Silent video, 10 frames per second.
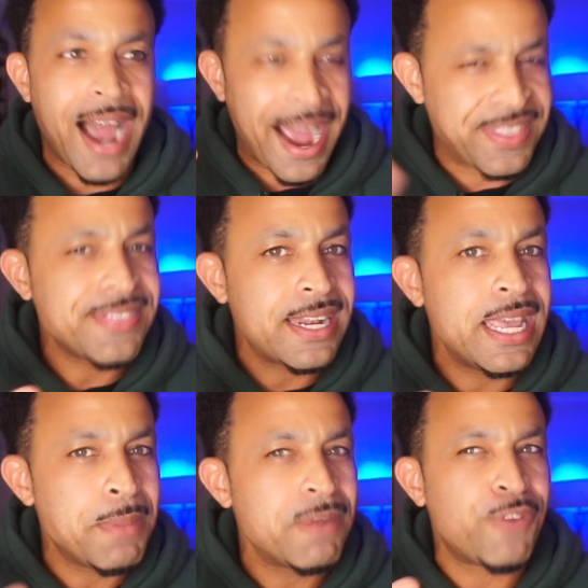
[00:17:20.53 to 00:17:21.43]
I think that
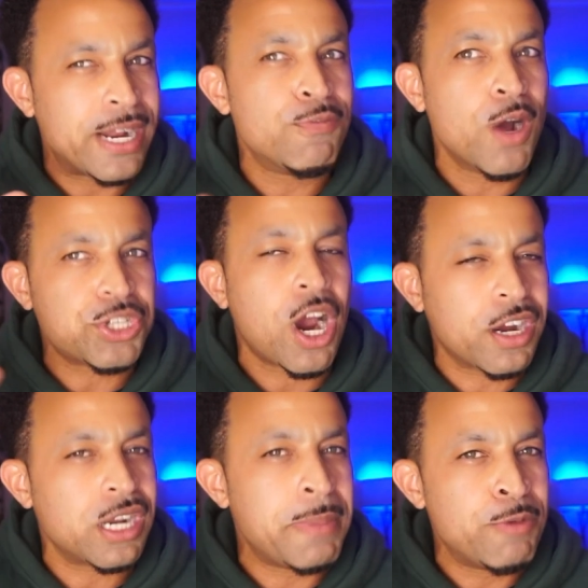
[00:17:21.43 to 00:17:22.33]
him and Freddie Roach are
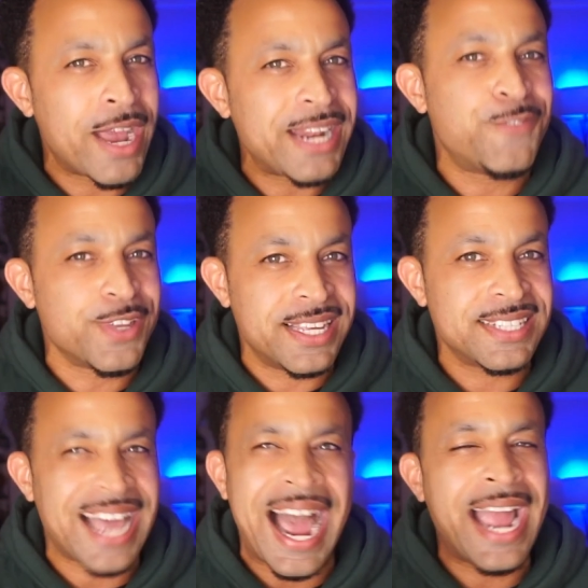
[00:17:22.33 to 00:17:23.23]
going to be ready for
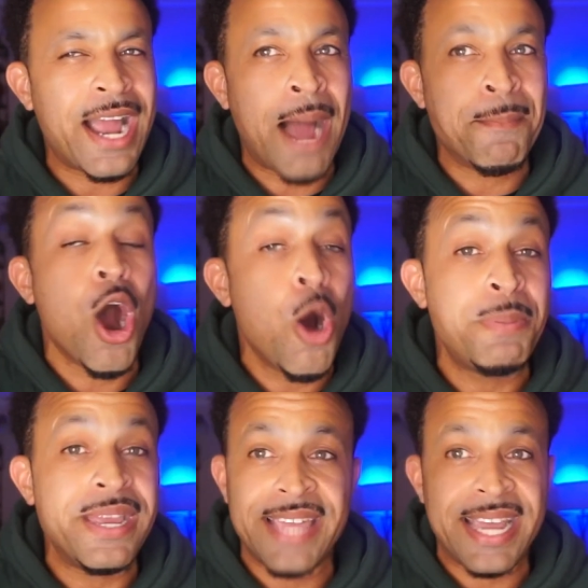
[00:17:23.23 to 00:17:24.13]
this. I'm
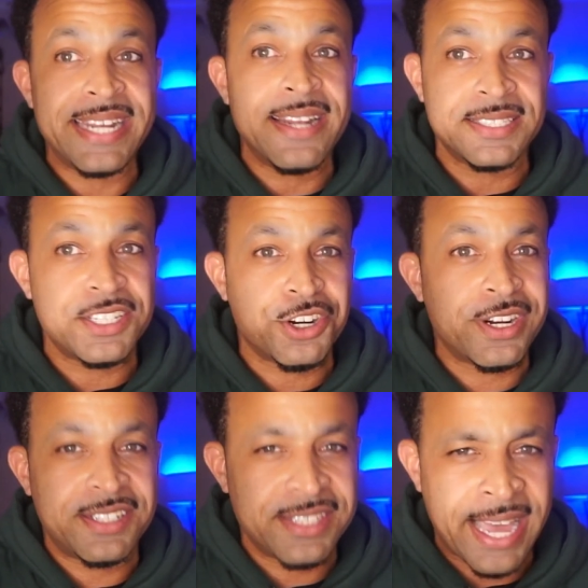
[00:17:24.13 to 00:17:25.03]
hoping that he doesn't turn
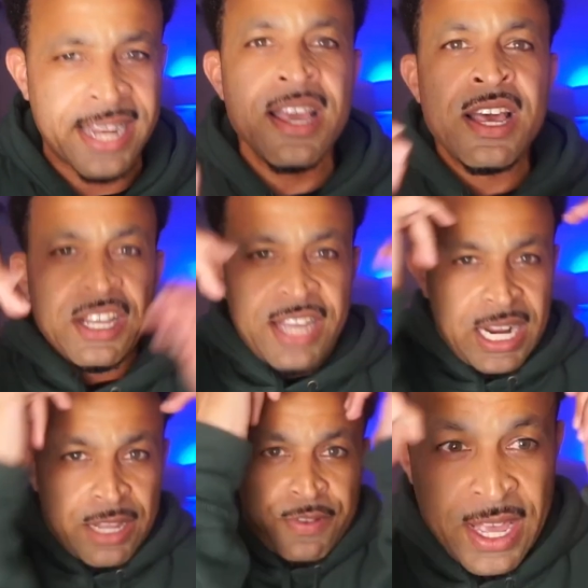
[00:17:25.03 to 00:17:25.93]
into that
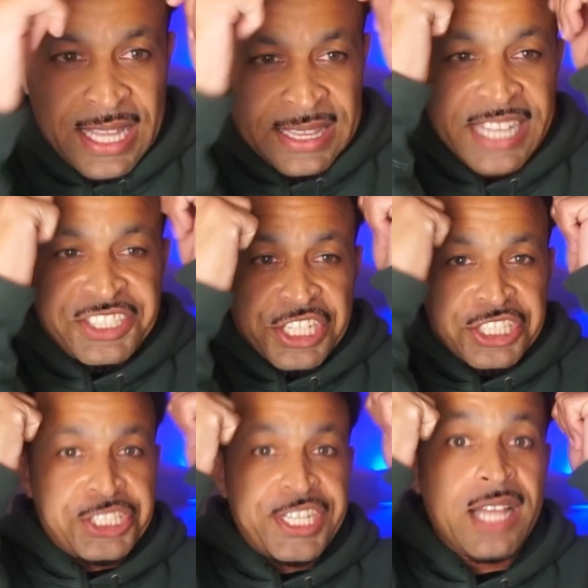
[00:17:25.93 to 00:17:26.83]
kind of, let's just
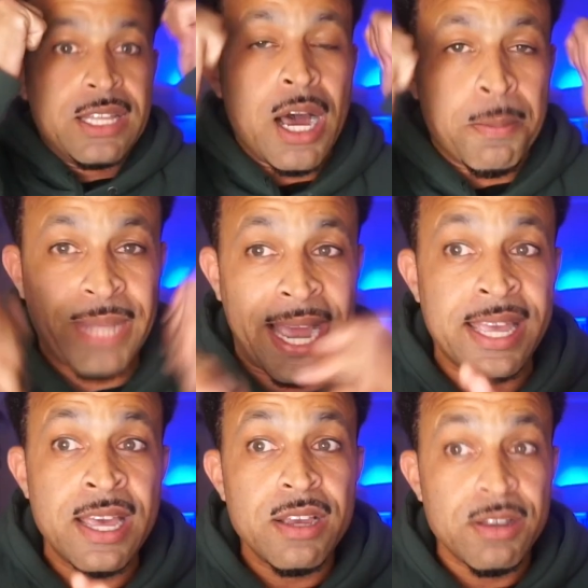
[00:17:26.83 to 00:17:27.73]
shell up. Like,
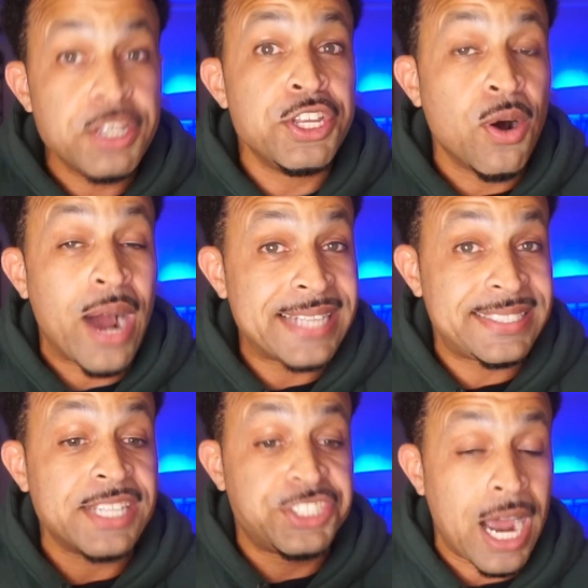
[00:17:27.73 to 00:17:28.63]
you know, I
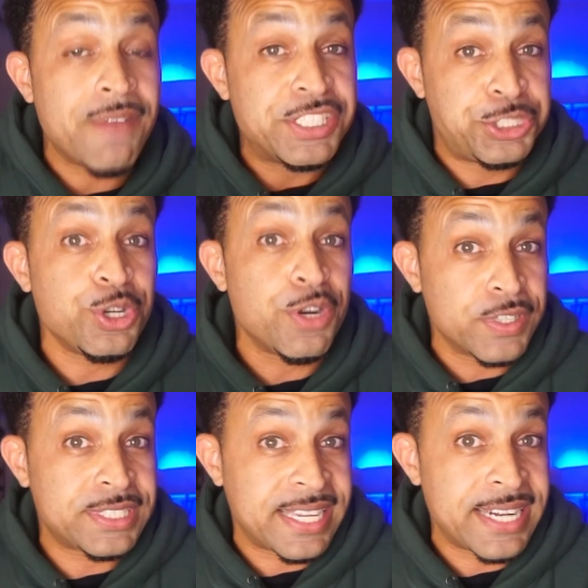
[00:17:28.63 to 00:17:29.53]
said Chavez Jr.
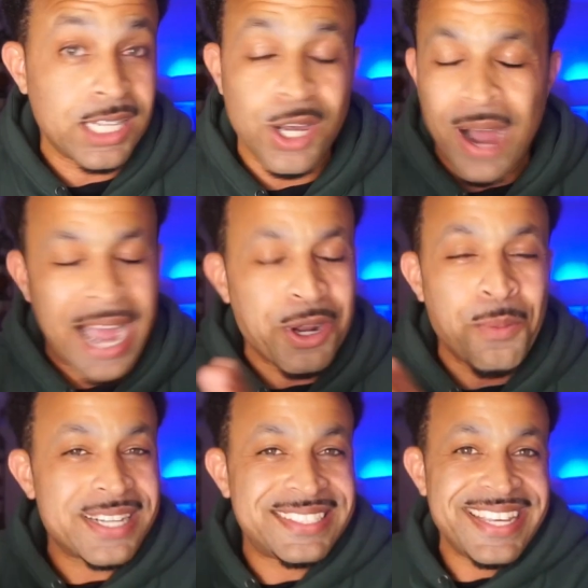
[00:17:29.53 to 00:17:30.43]
versus Canelo. I don't
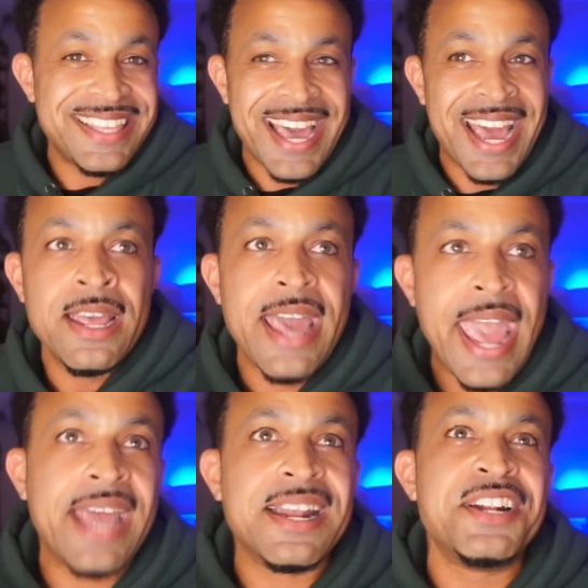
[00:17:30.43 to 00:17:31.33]
want to see that.
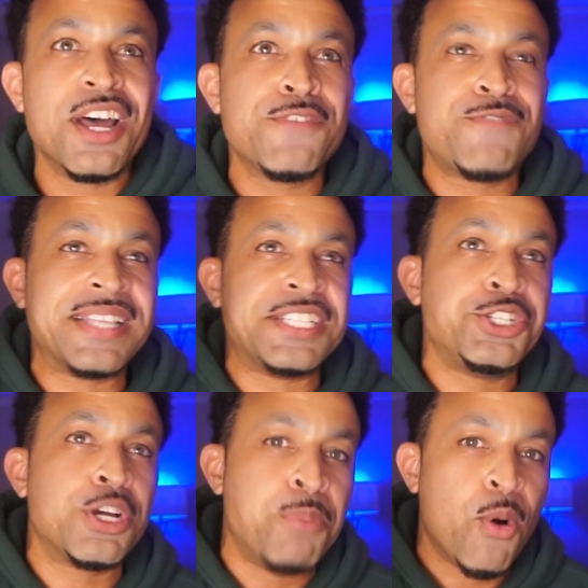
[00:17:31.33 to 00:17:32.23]
And another fight that
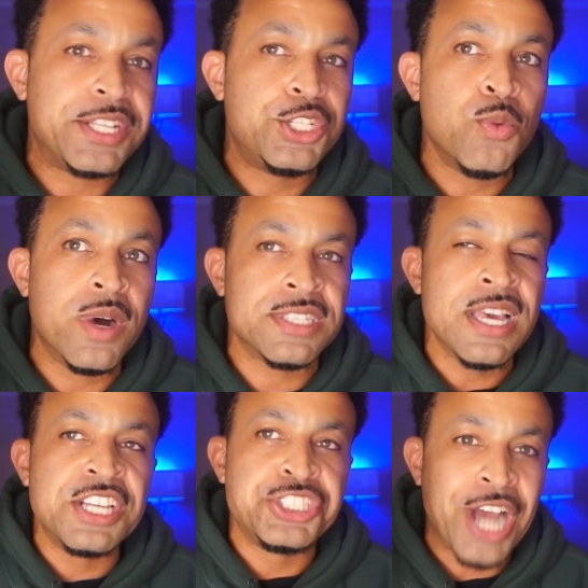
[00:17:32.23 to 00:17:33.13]
you could point to was
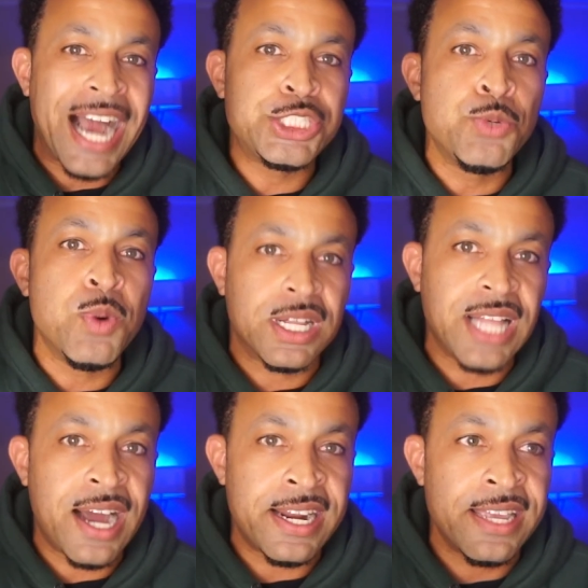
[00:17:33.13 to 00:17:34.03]
Joshua
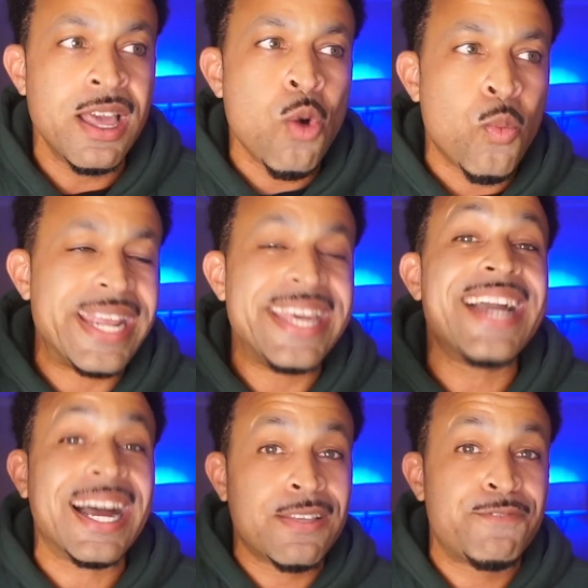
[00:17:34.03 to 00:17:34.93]
Clady when he
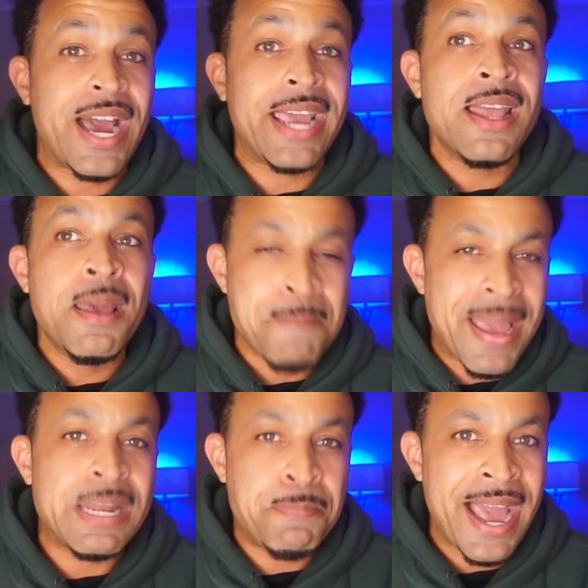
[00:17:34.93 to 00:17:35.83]
got to fight
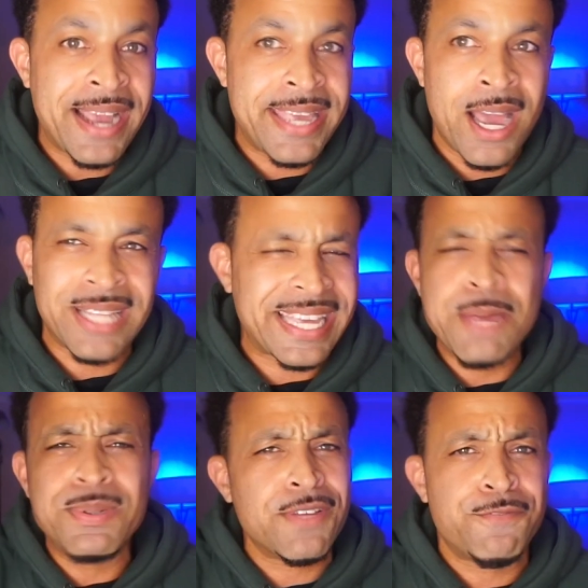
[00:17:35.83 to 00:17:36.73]
Manny Pacquiao. Like, he
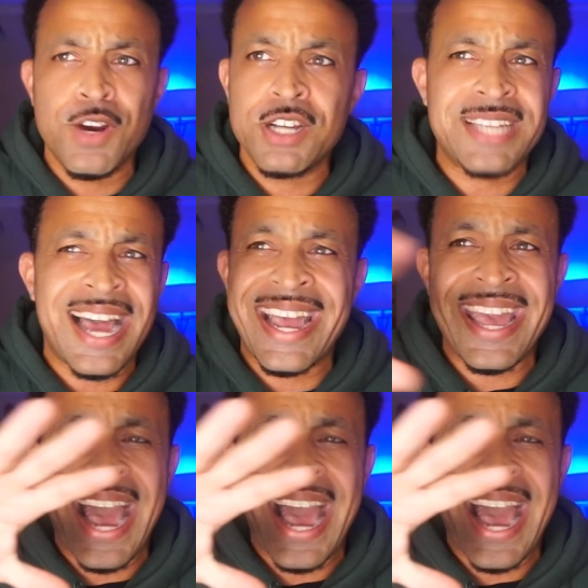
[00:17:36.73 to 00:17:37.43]
was the first guy